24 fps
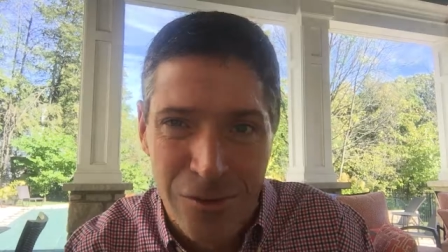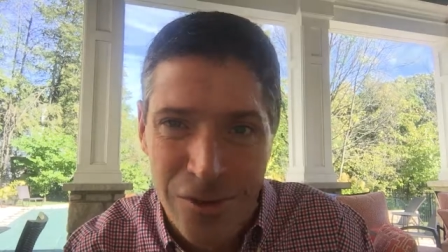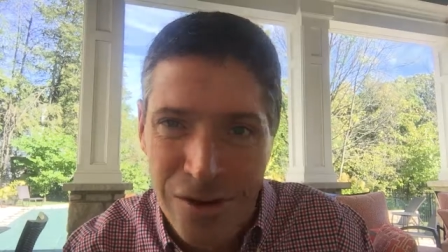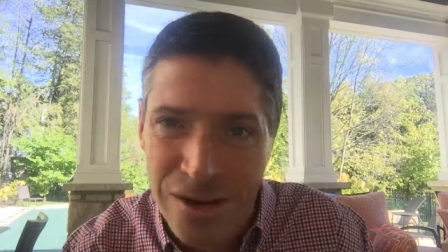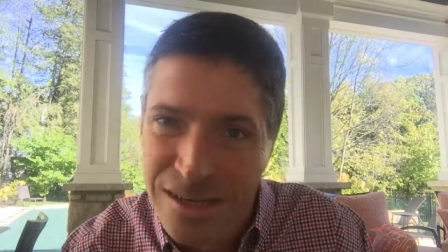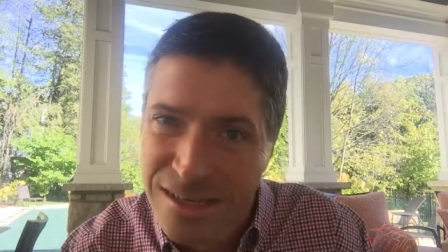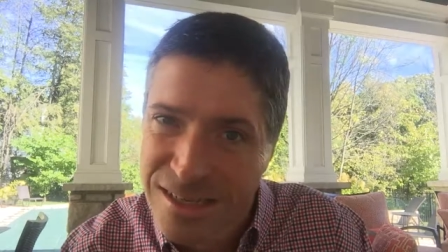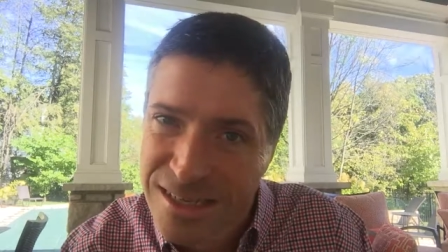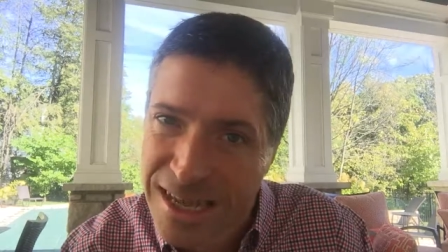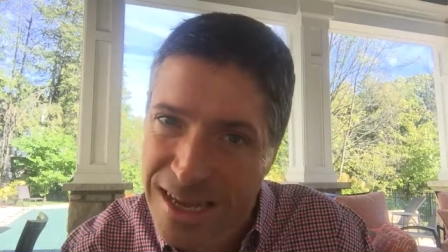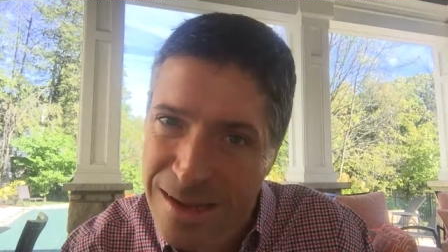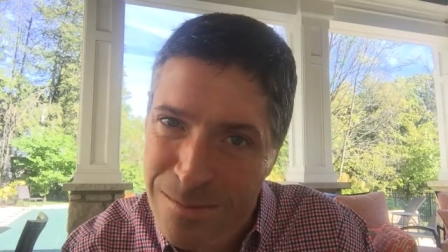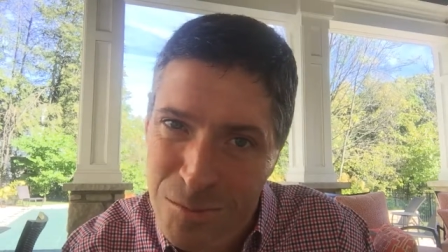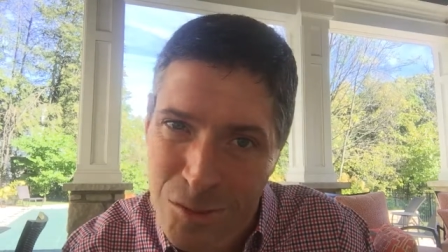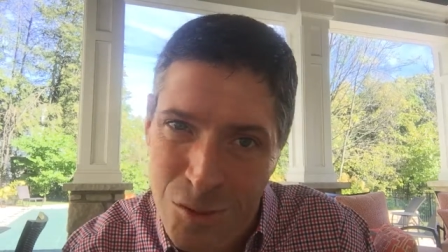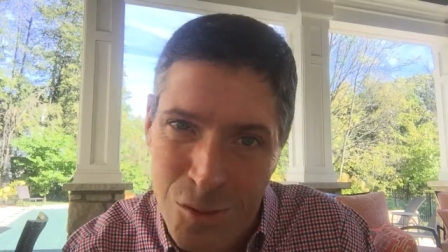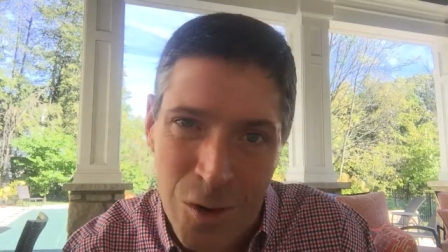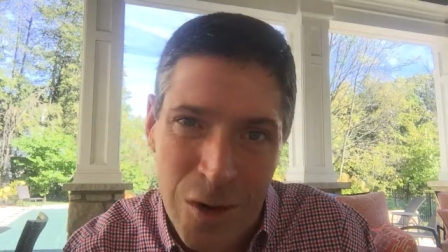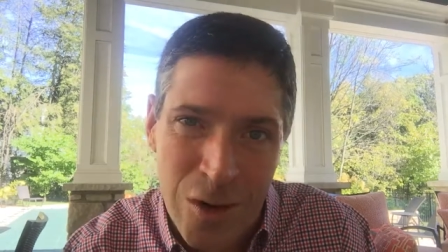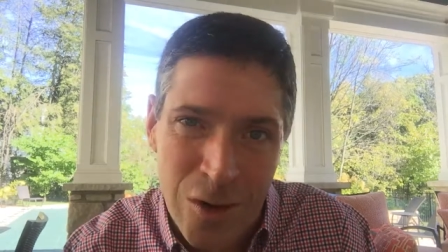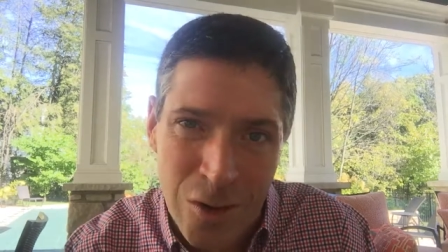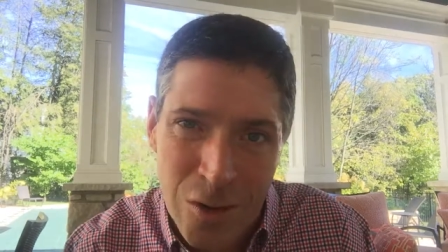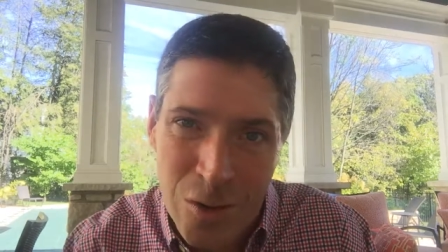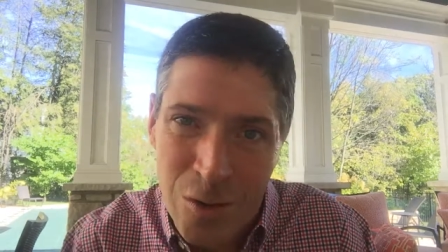friends, Cape
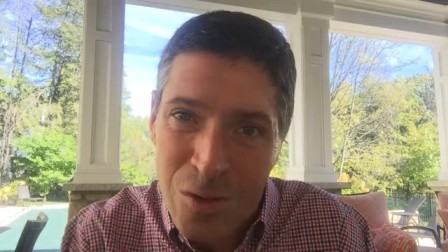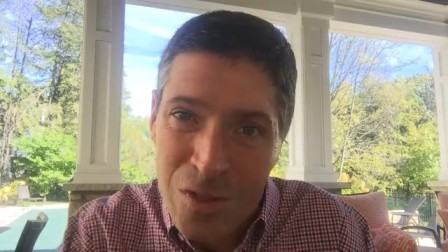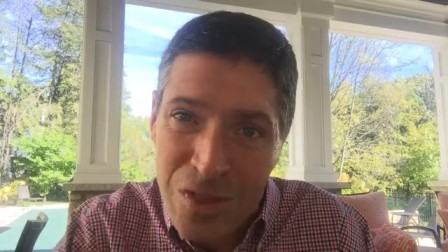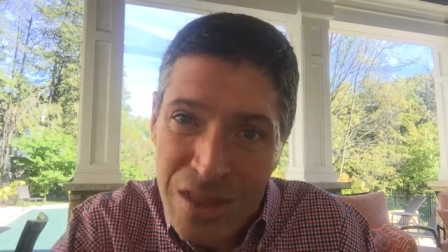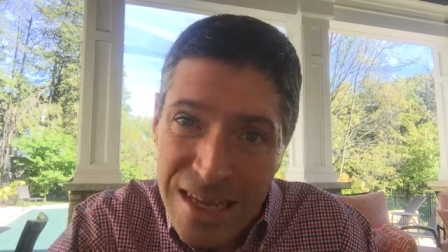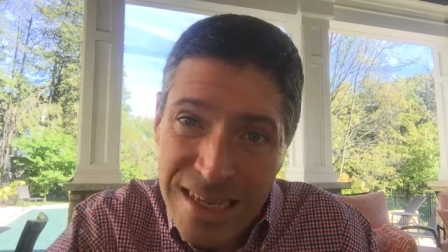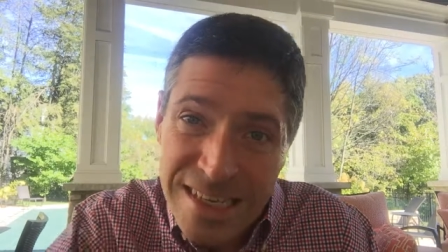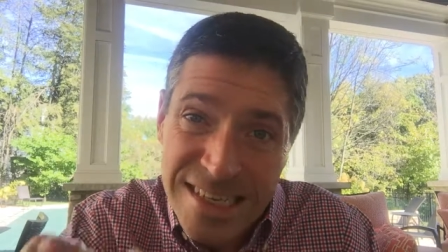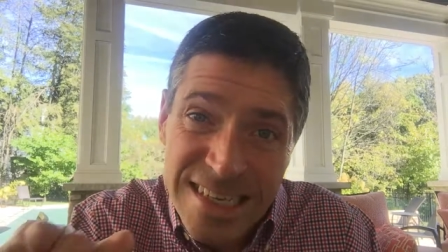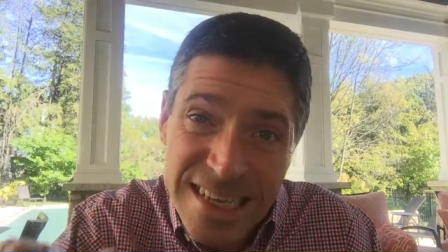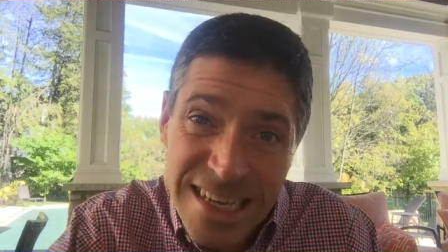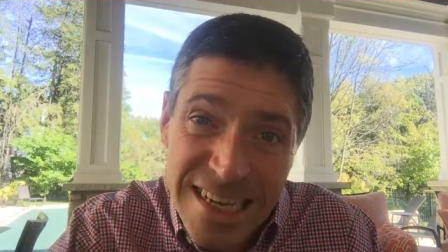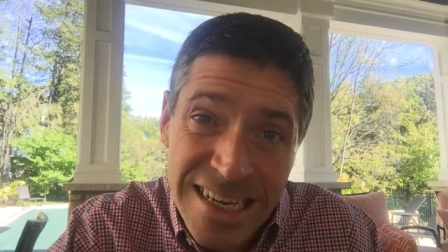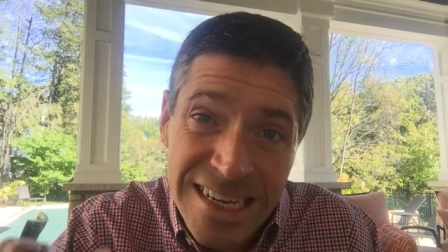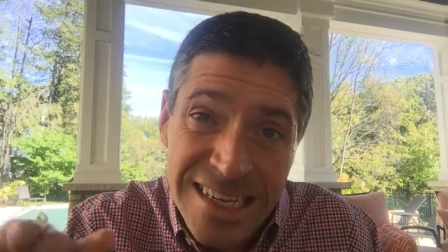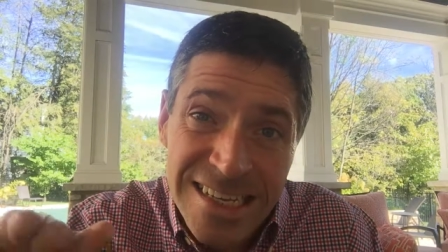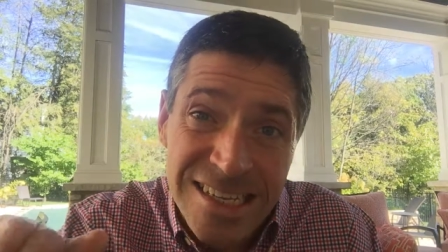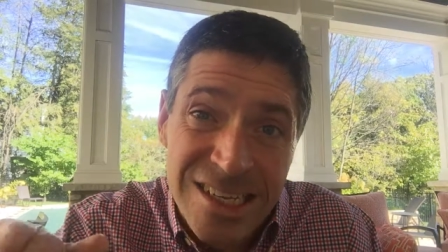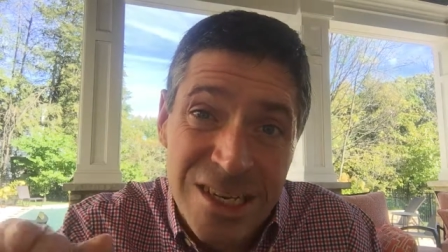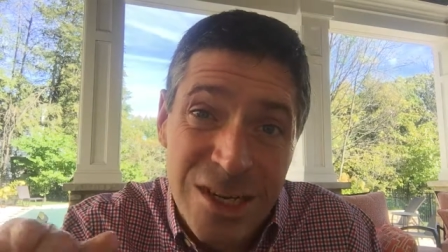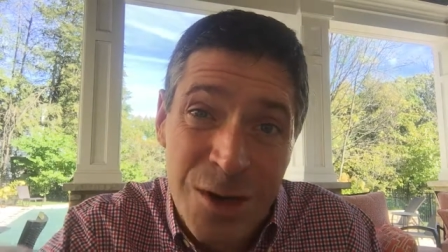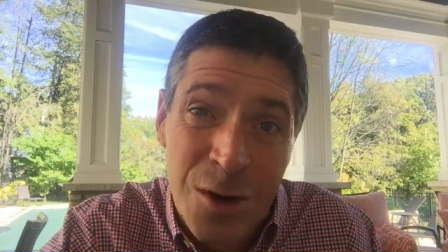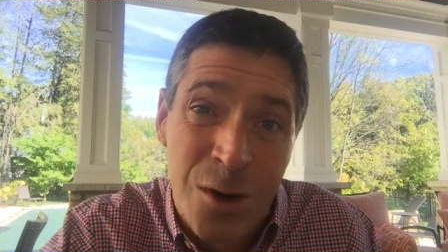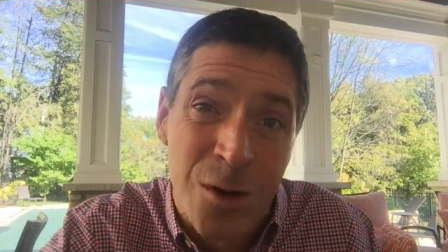Girardeau. This is